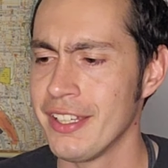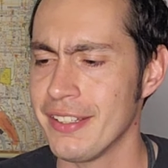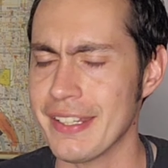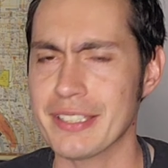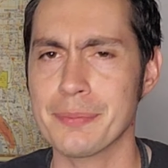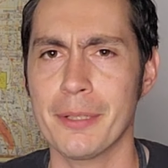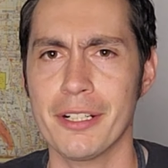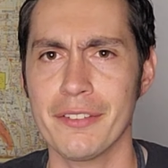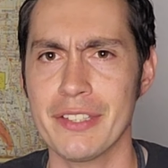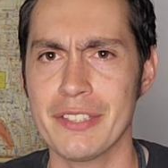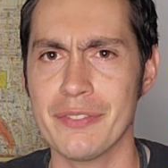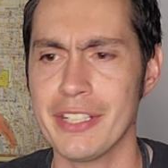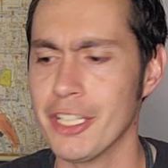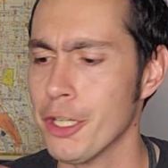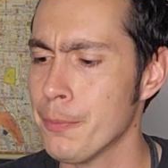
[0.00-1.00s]
next part of this
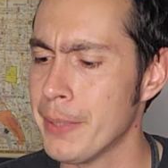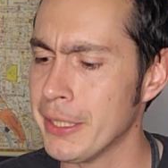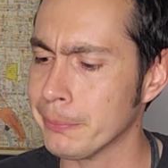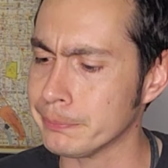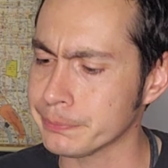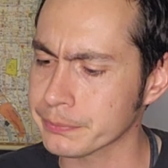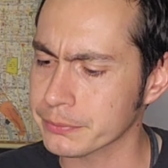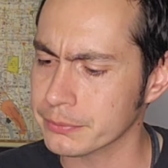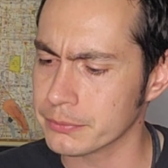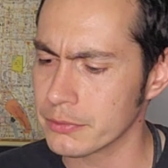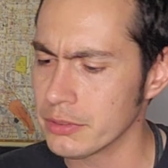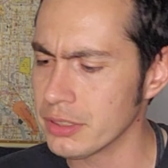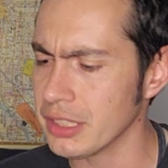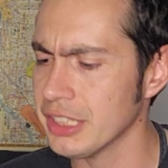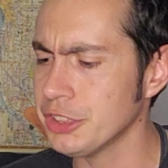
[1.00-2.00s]
video, but
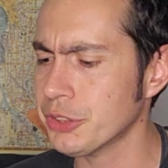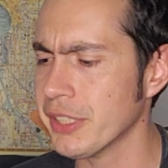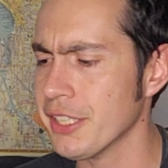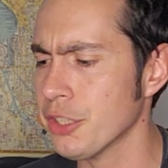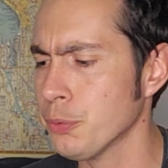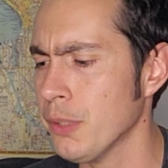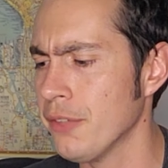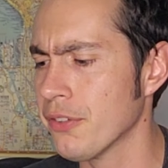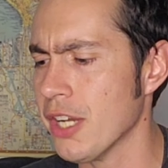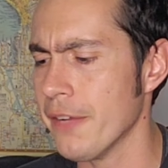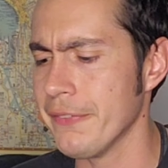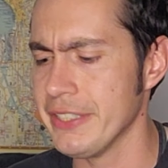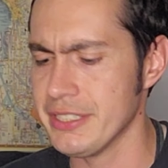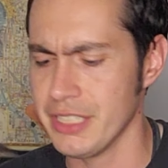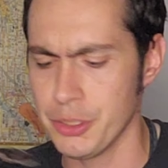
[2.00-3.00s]
Let's try the 12
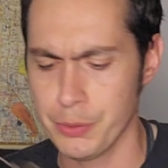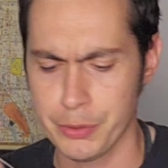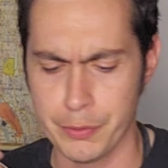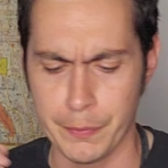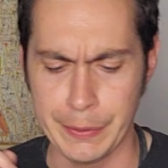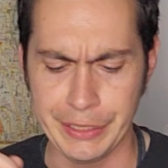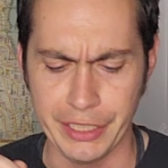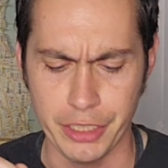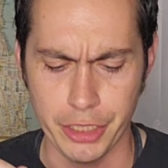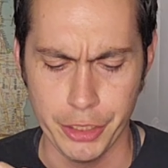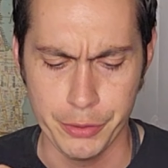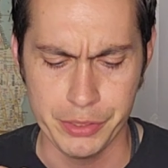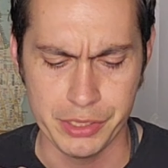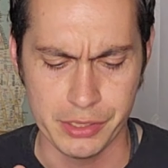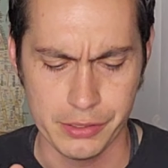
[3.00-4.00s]
coffees. These ones were really
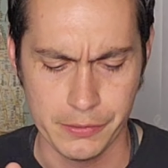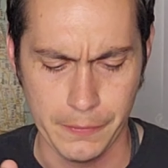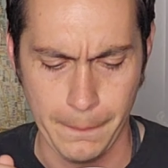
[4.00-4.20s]
close.